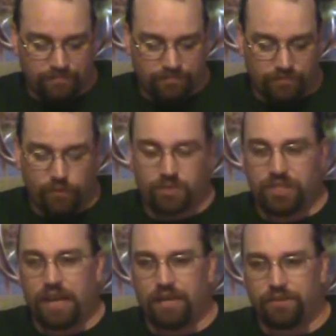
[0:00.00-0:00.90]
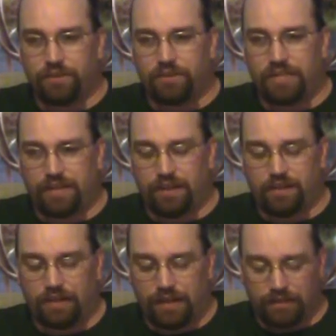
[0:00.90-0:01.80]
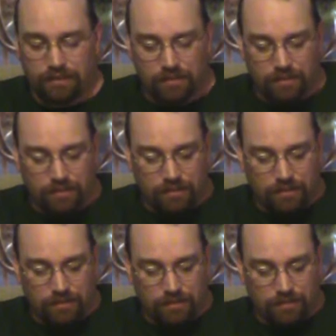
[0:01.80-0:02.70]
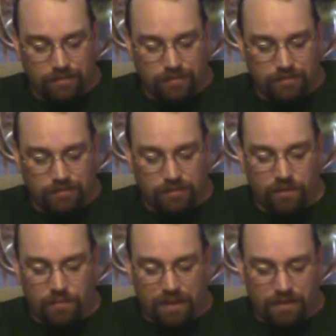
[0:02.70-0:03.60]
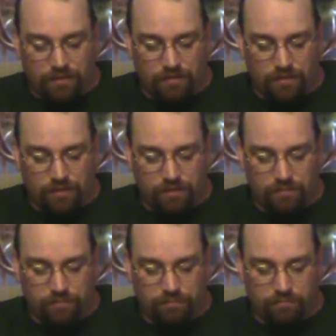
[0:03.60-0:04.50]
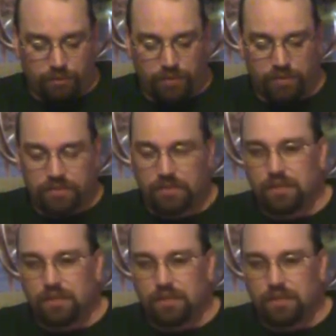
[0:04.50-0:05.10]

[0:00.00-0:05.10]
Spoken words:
Do what you got to do to take care of that. Going back on books.